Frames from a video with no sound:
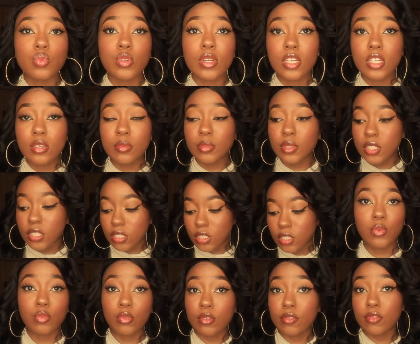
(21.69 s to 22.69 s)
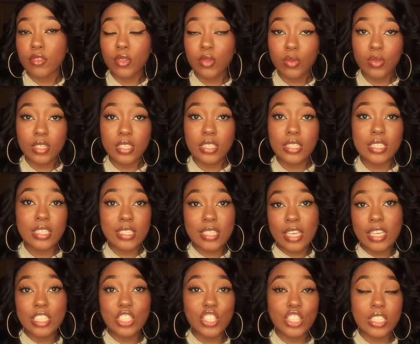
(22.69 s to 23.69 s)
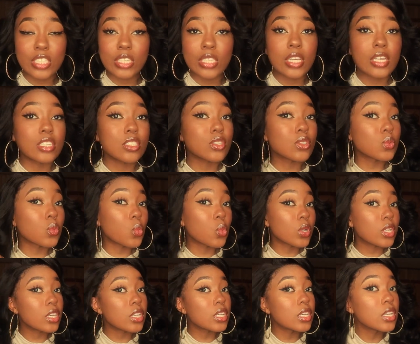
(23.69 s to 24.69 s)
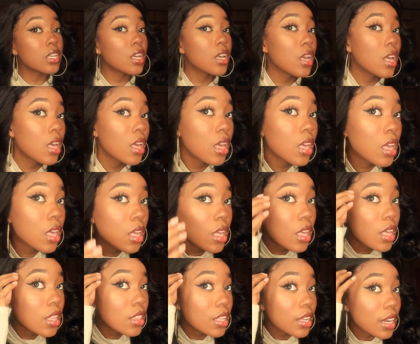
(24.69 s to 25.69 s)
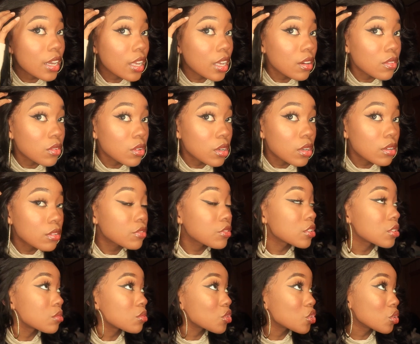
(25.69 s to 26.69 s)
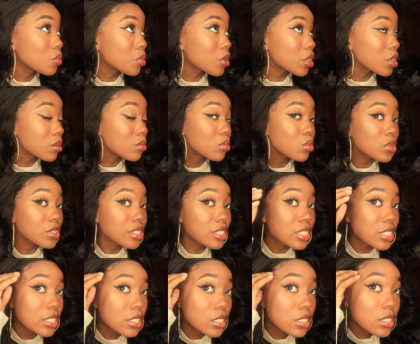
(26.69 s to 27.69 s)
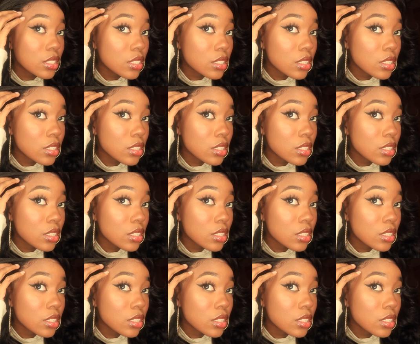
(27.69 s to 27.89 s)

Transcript: We're gonna be reviewing this HD lace wig that I have on from Superb Wigs.